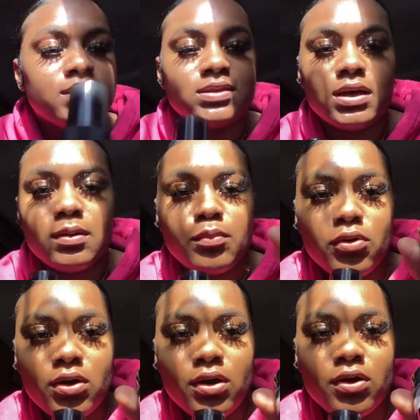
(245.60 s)
some
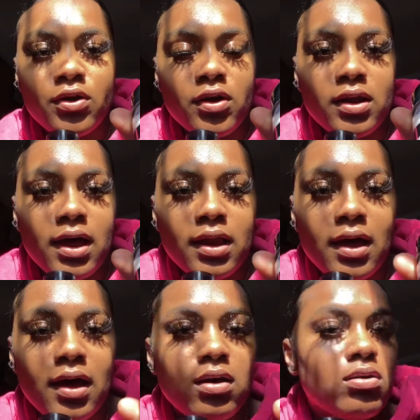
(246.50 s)
more curl
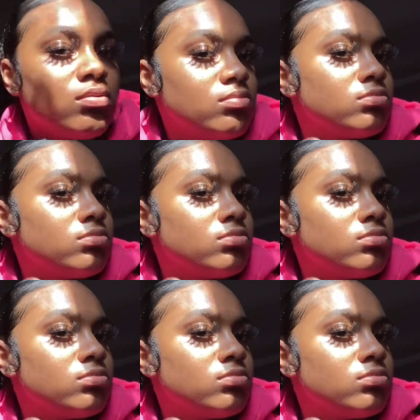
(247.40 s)
la oh